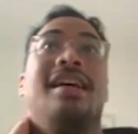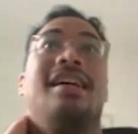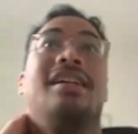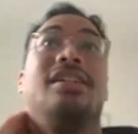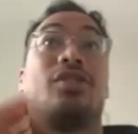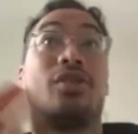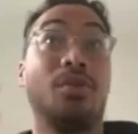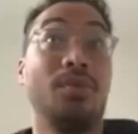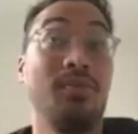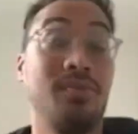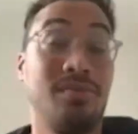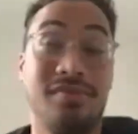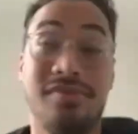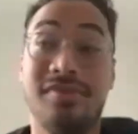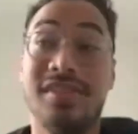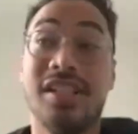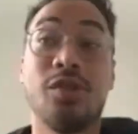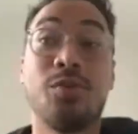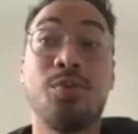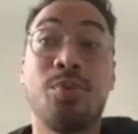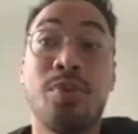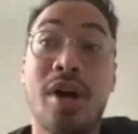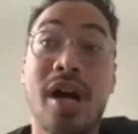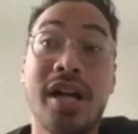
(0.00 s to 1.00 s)
So
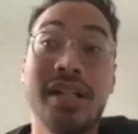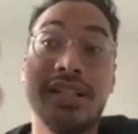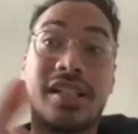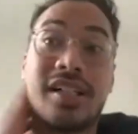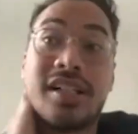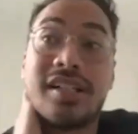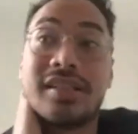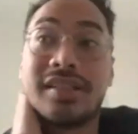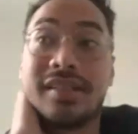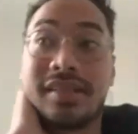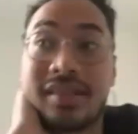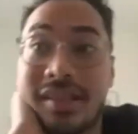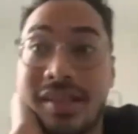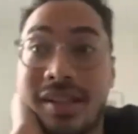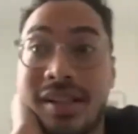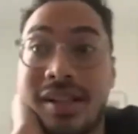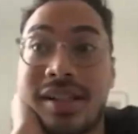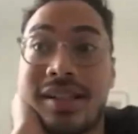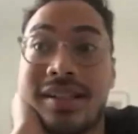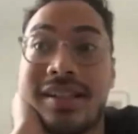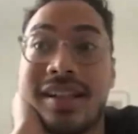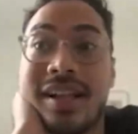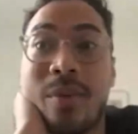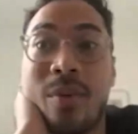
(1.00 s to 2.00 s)
this project that
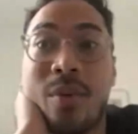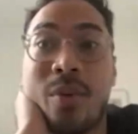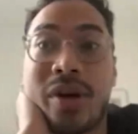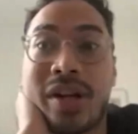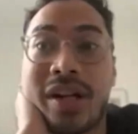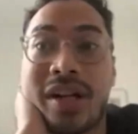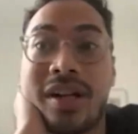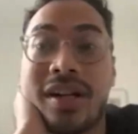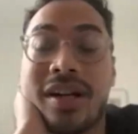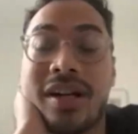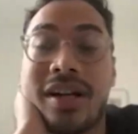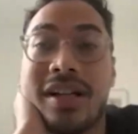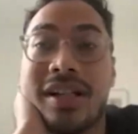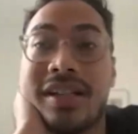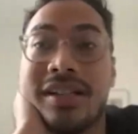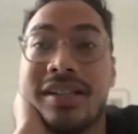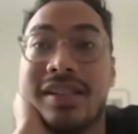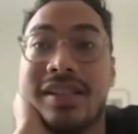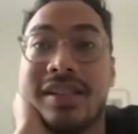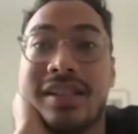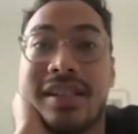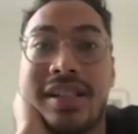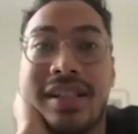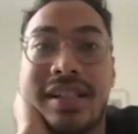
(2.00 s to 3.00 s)
I've been working
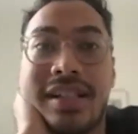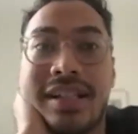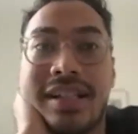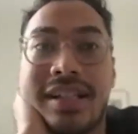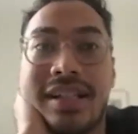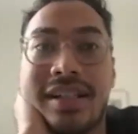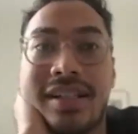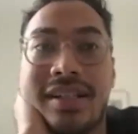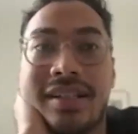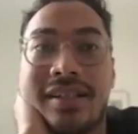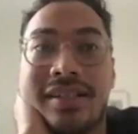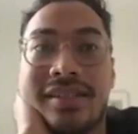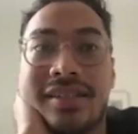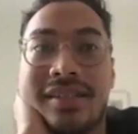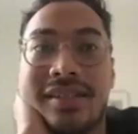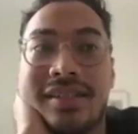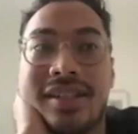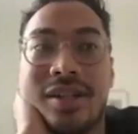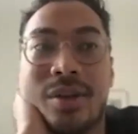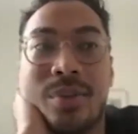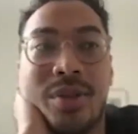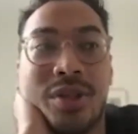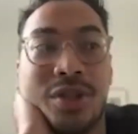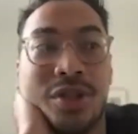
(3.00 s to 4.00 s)
on is
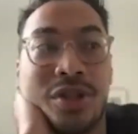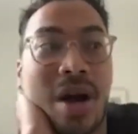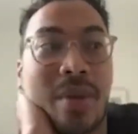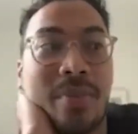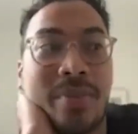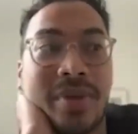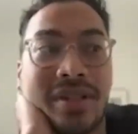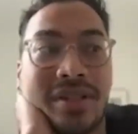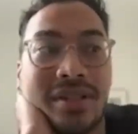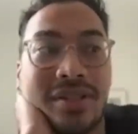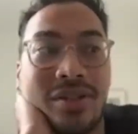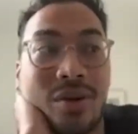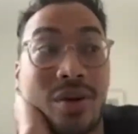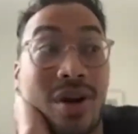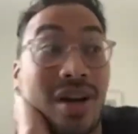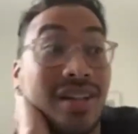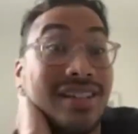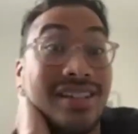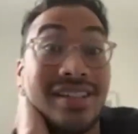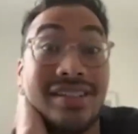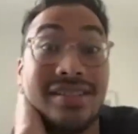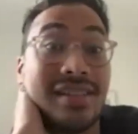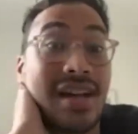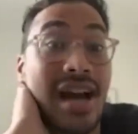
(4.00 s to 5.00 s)
going to be dropping throughout
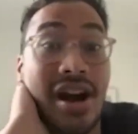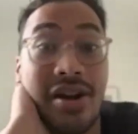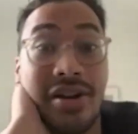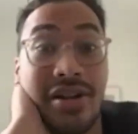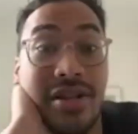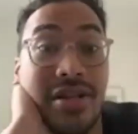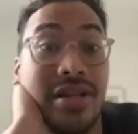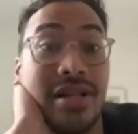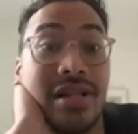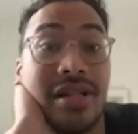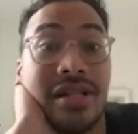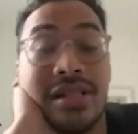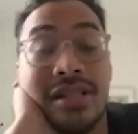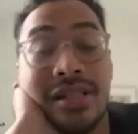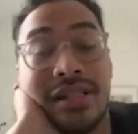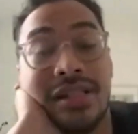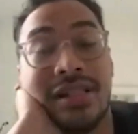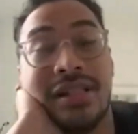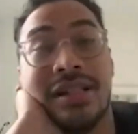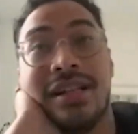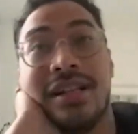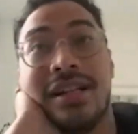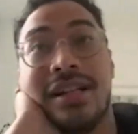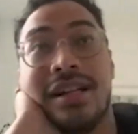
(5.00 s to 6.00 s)
the entire year.
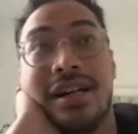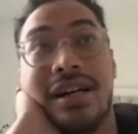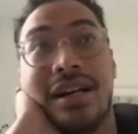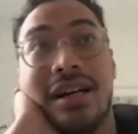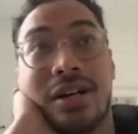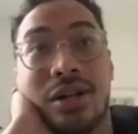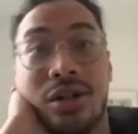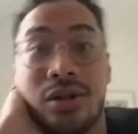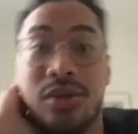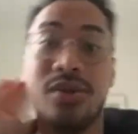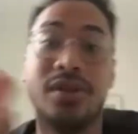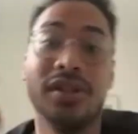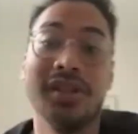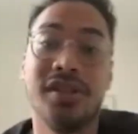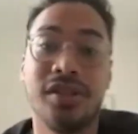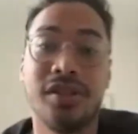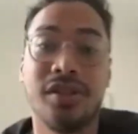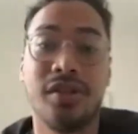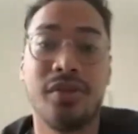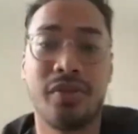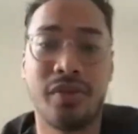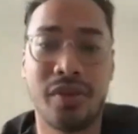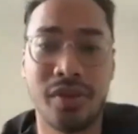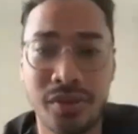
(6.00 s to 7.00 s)
Clueless is
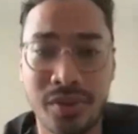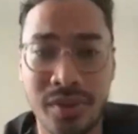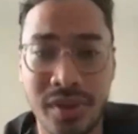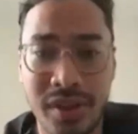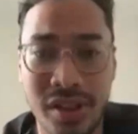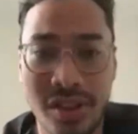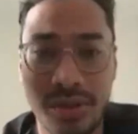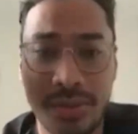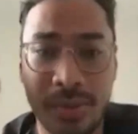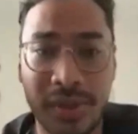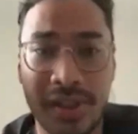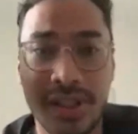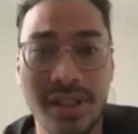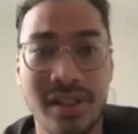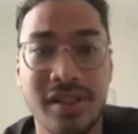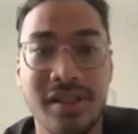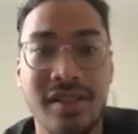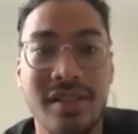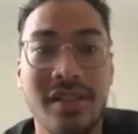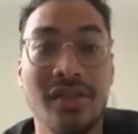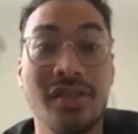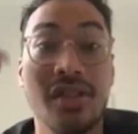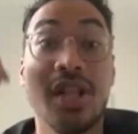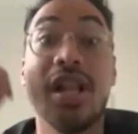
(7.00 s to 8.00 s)
the first release, but
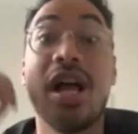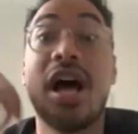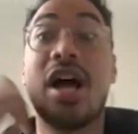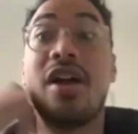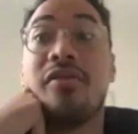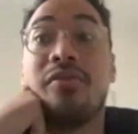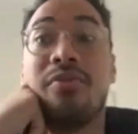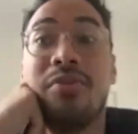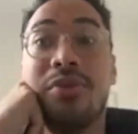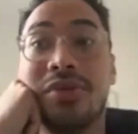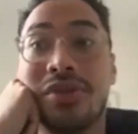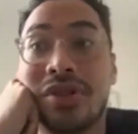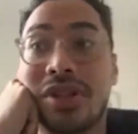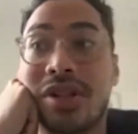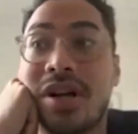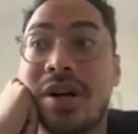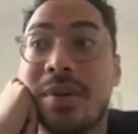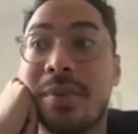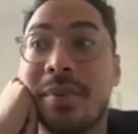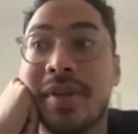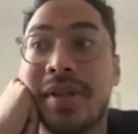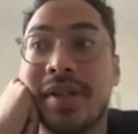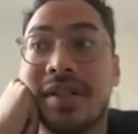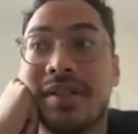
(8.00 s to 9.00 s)
there's a lot of music
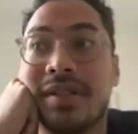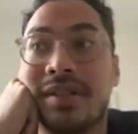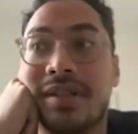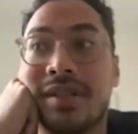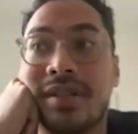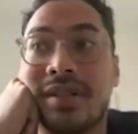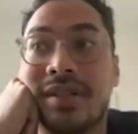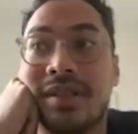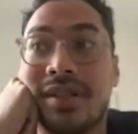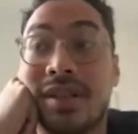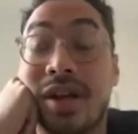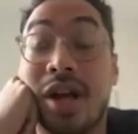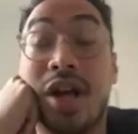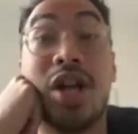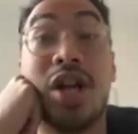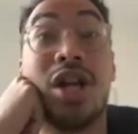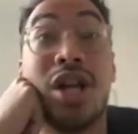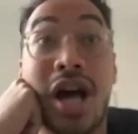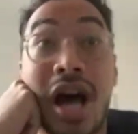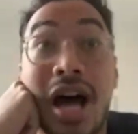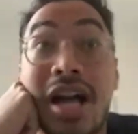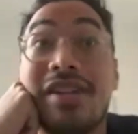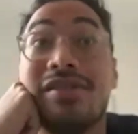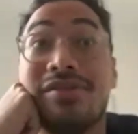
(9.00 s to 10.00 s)
coming, a
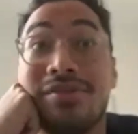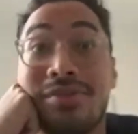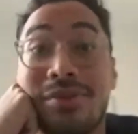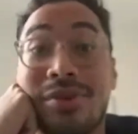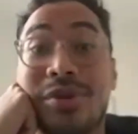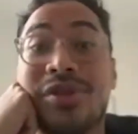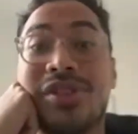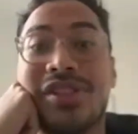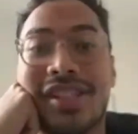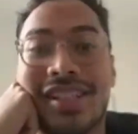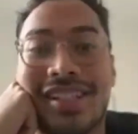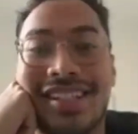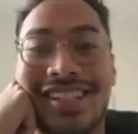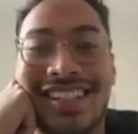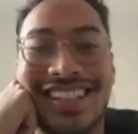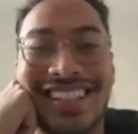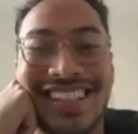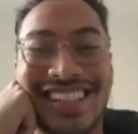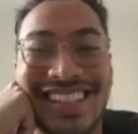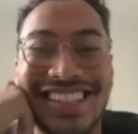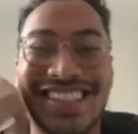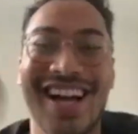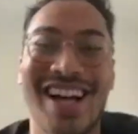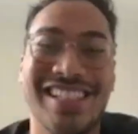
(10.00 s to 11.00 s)
lot of music,
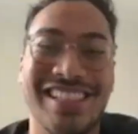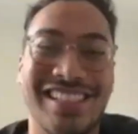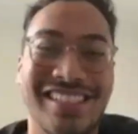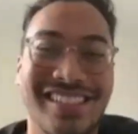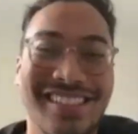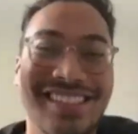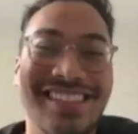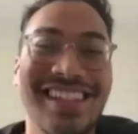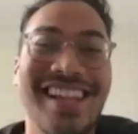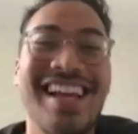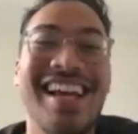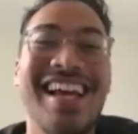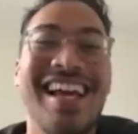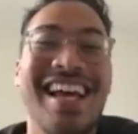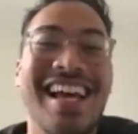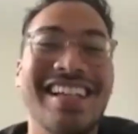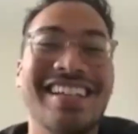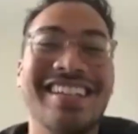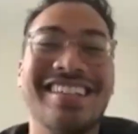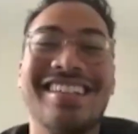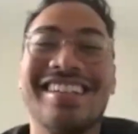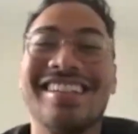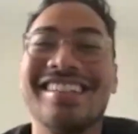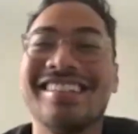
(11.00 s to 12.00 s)
not just, and
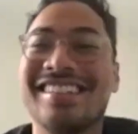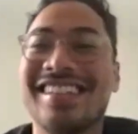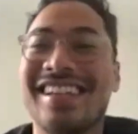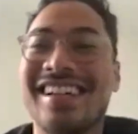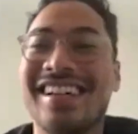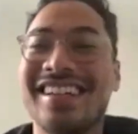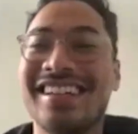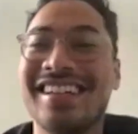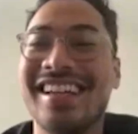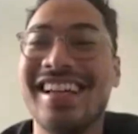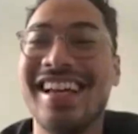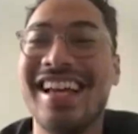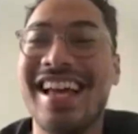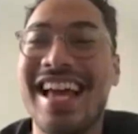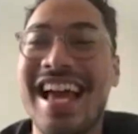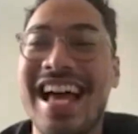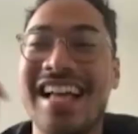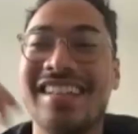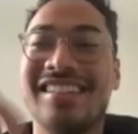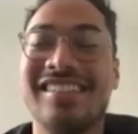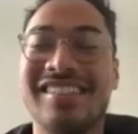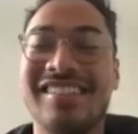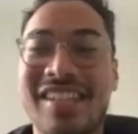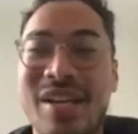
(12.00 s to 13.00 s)
the thing is like,
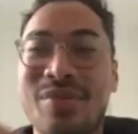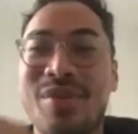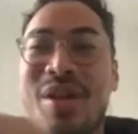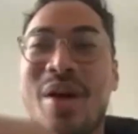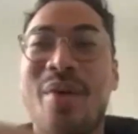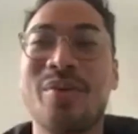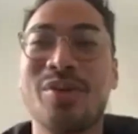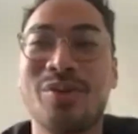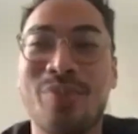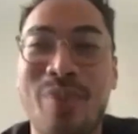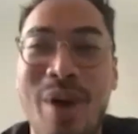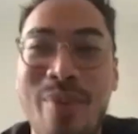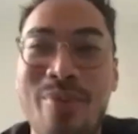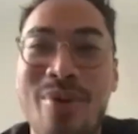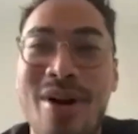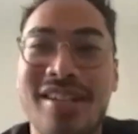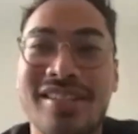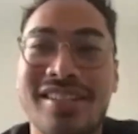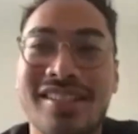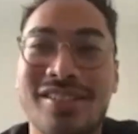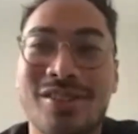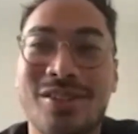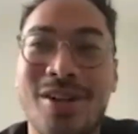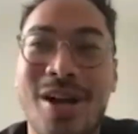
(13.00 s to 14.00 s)
at the same time as my
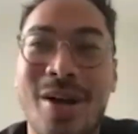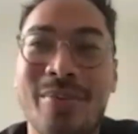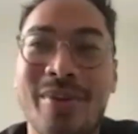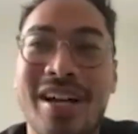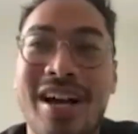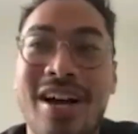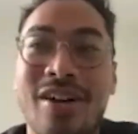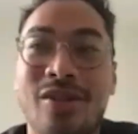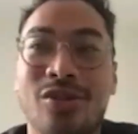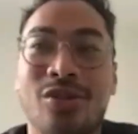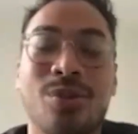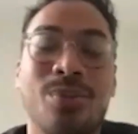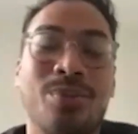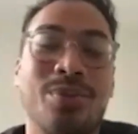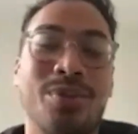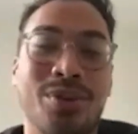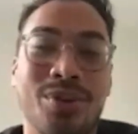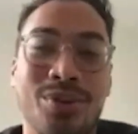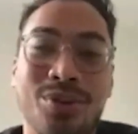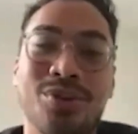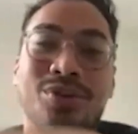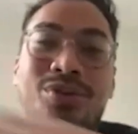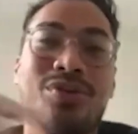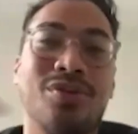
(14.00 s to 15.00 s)
project's dropping, I also
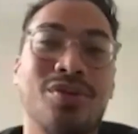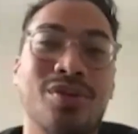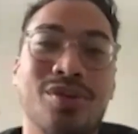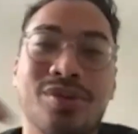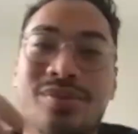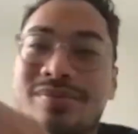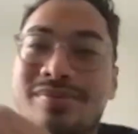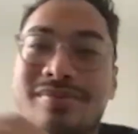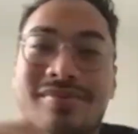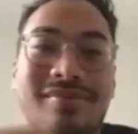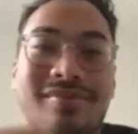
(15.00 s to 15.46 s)
produce for